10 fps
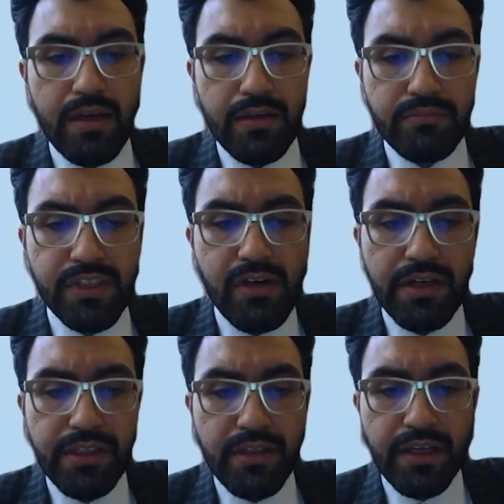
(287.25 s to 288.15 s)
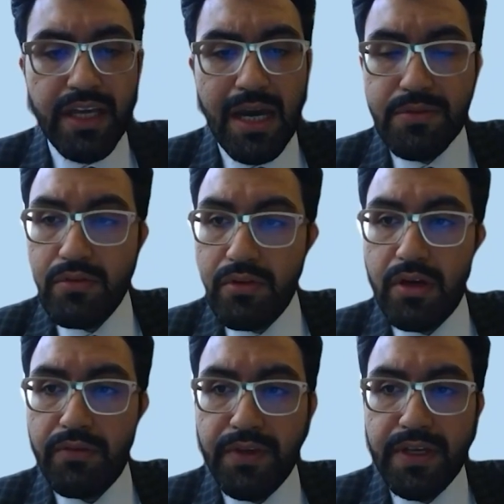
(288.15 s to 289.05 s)
Regarding
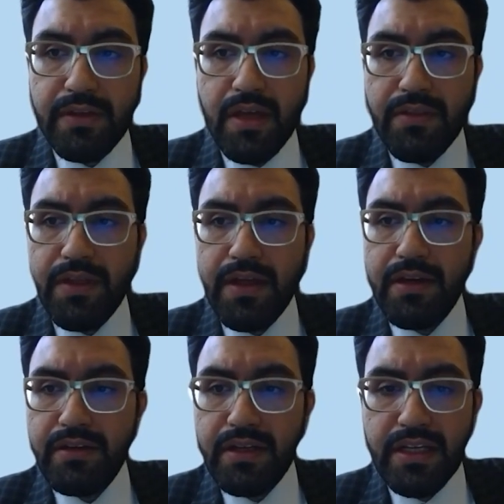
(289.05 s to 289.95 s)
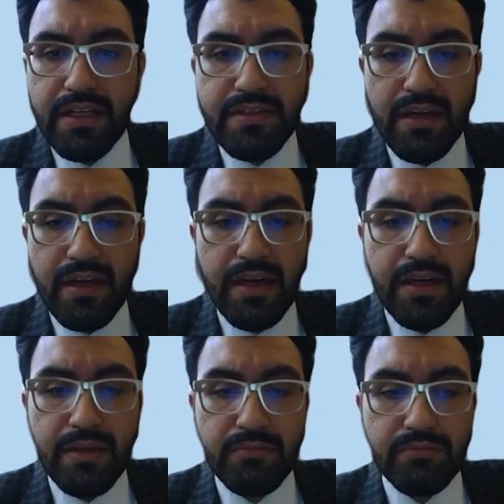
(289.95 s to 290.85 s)
capsulorrhaphy, there is
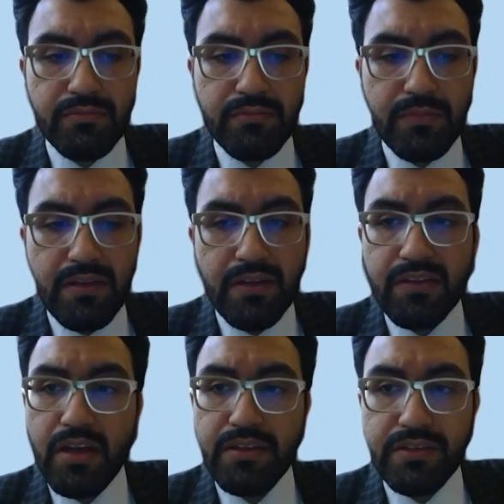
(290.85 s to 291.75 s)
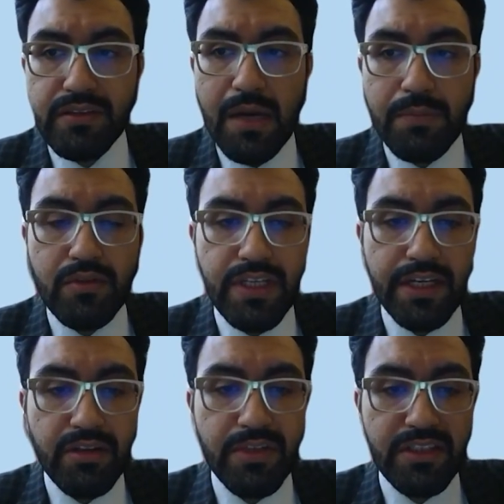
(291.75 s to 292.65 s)
not absolute
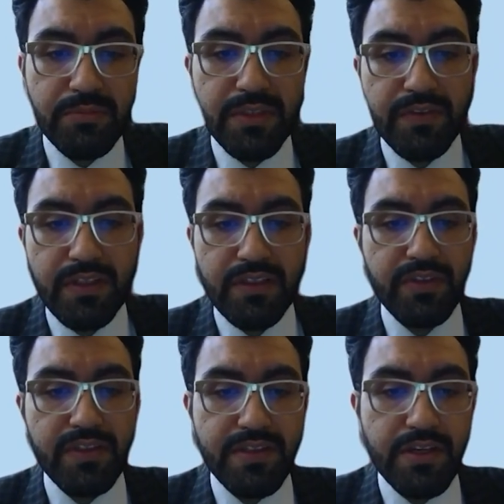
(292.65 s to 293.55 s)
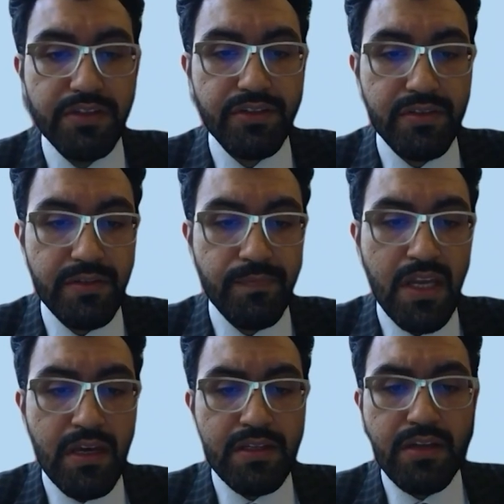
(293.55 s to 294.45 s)
agreement between different surgeons.
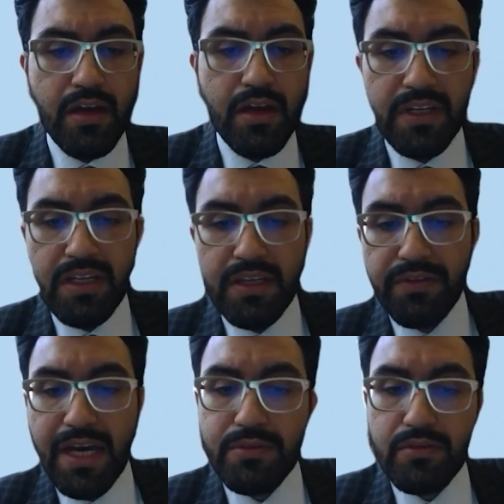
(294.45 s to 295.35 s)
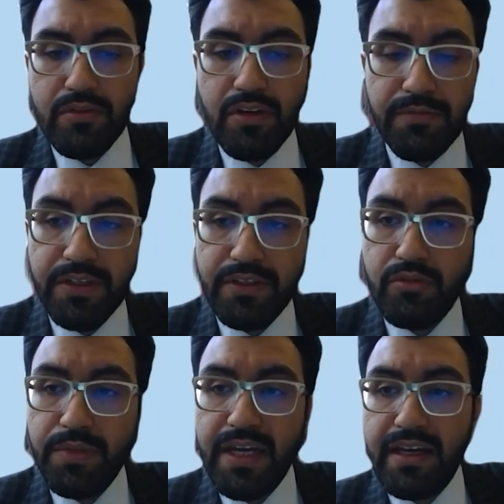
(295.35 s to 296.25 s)
Some believe capsulorrhaphy to
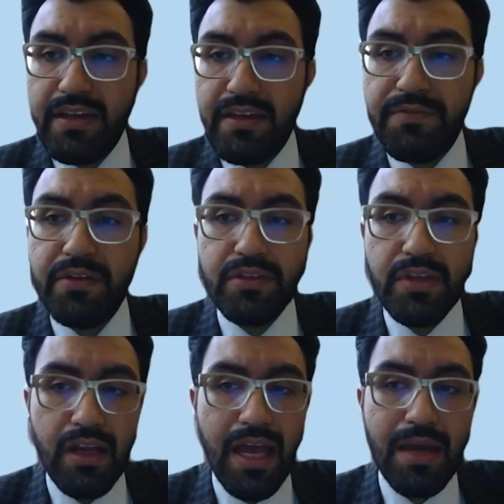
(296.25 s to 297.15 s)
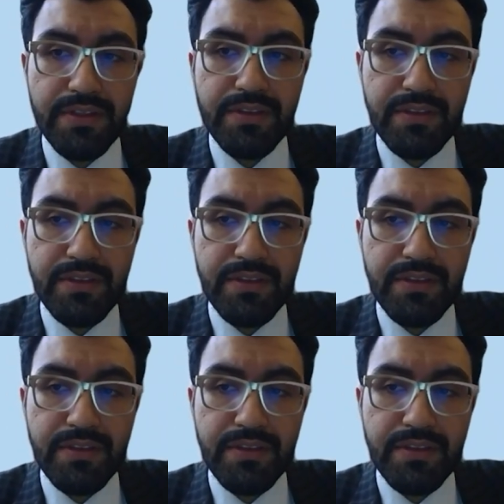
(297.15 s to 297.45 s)
be a futile habit.